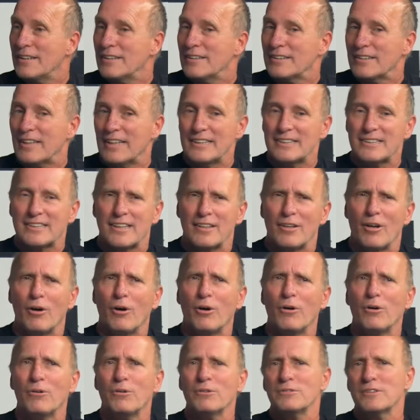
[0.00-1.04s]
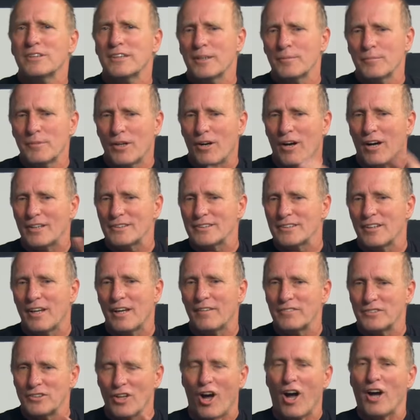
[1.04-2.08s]
They said, Tim
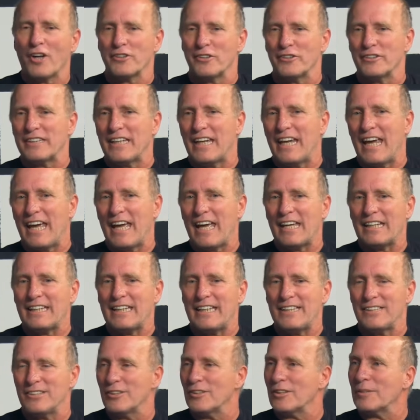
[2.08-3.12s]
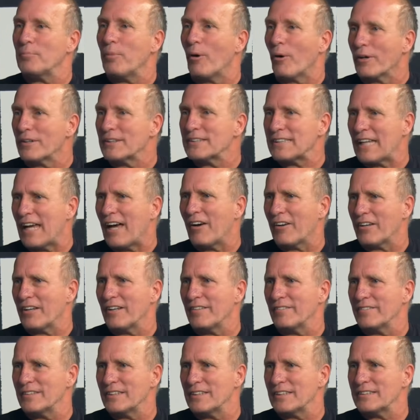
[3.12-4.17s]
Kosnoff, Dr. Dad, he took parts out
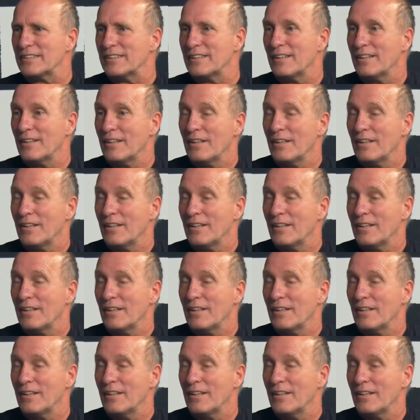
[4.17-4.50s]
of it.